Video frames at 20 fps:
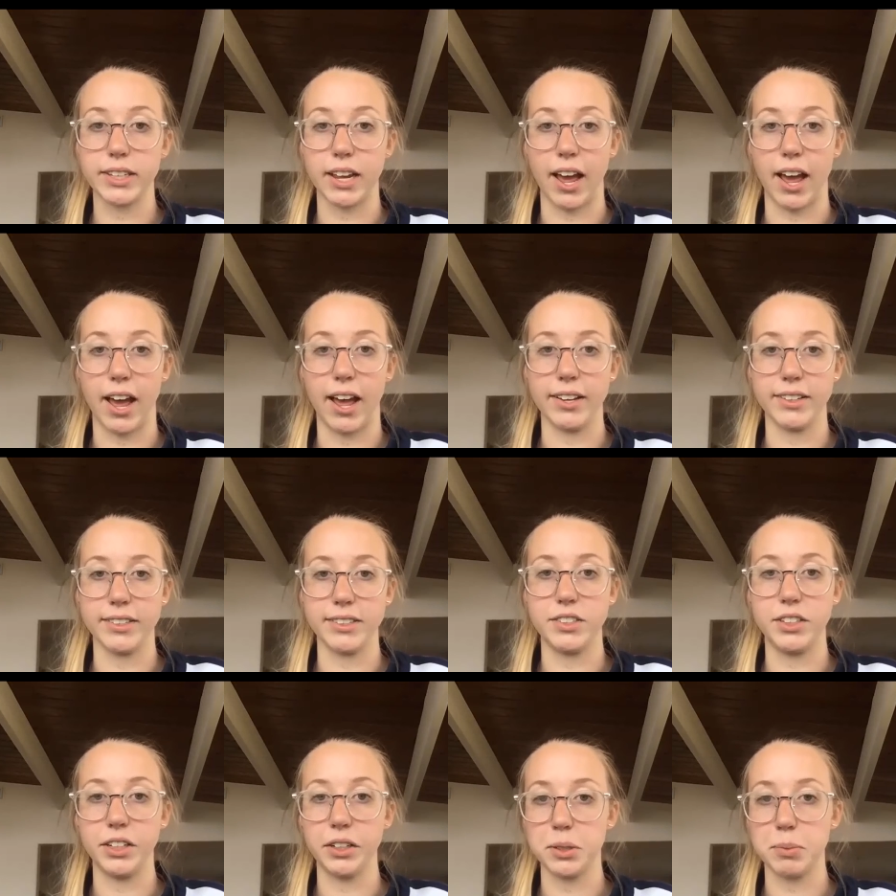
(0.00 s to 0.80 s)
has
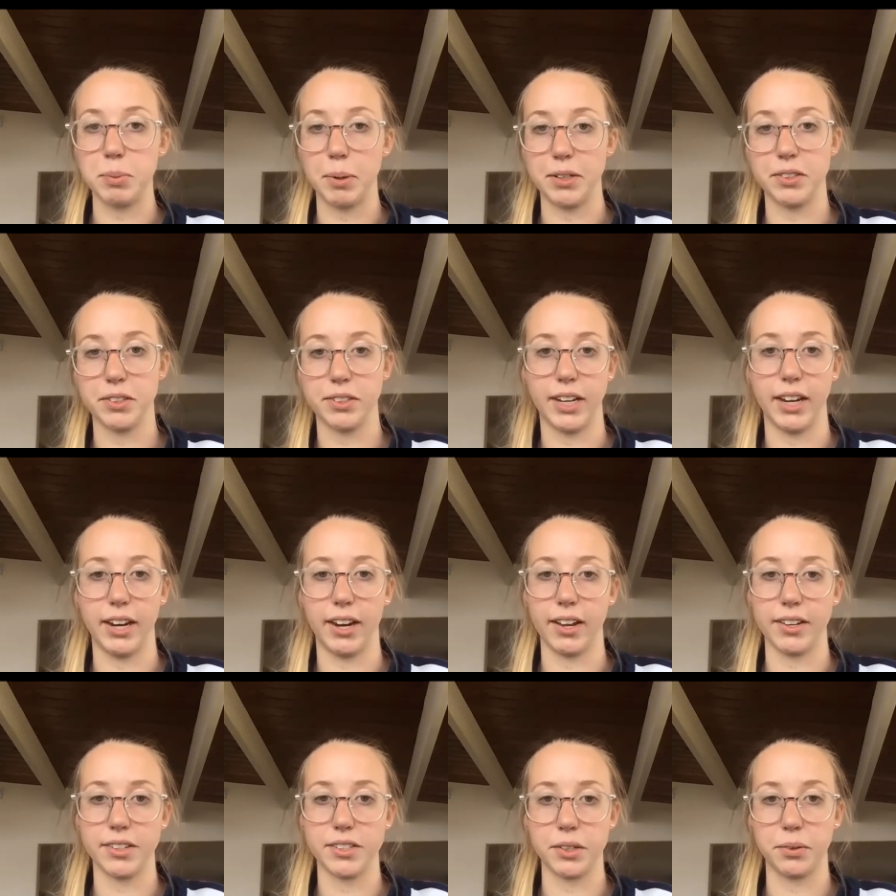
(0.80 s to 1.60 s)
geospatial
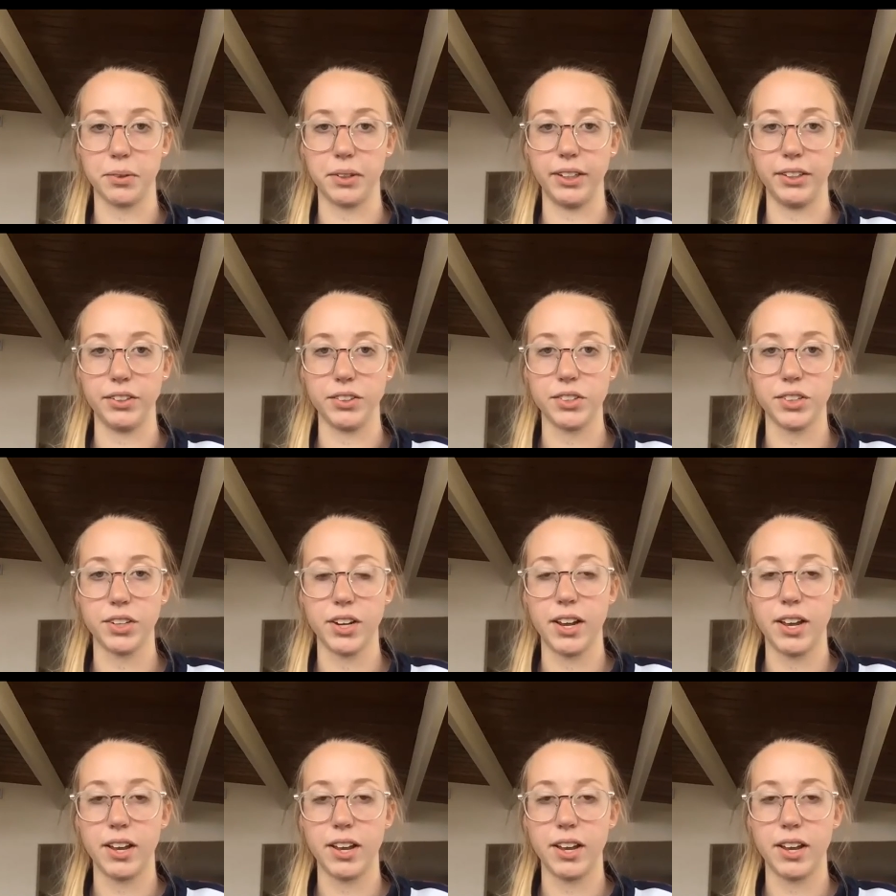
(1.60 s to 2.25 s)
data, so each